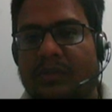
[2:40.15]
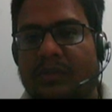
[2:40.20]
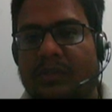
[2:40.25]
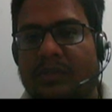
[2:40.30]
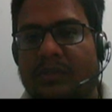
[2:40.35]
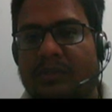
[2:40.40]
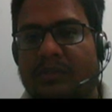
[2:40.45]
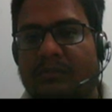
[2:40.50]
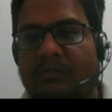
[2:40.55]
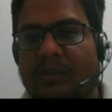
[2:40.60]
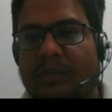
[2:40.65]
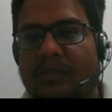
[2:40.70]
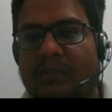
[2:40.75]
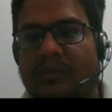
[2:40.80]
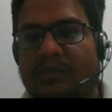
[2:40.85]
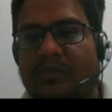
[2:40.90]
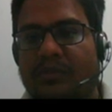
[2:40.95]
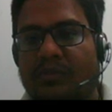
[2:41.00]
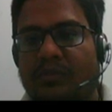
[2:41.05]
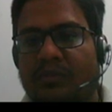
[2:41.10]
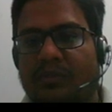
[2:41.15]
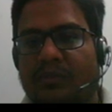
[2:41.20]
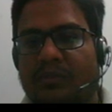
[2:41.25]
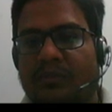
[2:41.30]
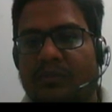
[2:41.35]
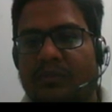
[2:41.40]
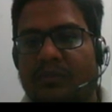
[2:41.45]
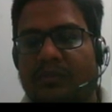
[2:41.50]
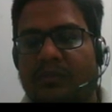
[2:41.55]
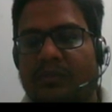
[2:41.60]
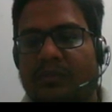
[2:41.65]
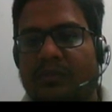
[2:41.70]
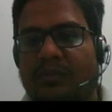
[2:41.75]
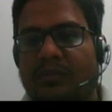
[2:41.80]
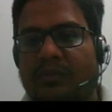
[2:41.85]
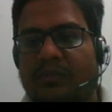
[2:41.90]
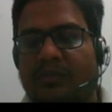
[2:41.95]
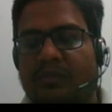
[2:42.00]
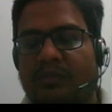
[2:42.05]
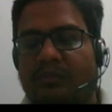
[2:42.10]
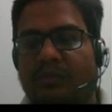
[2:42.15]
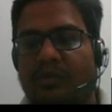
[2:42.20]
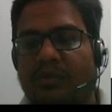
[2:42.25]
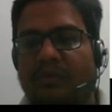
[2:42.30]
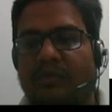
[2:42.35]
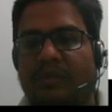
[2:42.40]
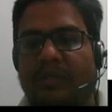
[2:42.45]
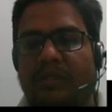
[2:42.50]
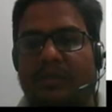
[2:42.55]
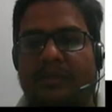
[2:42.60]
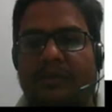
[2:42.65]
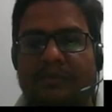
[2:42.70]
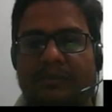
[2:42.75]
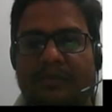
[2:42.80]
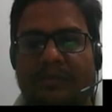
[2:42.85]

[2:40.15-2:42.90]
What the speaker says: that is minus 2, so mod of that.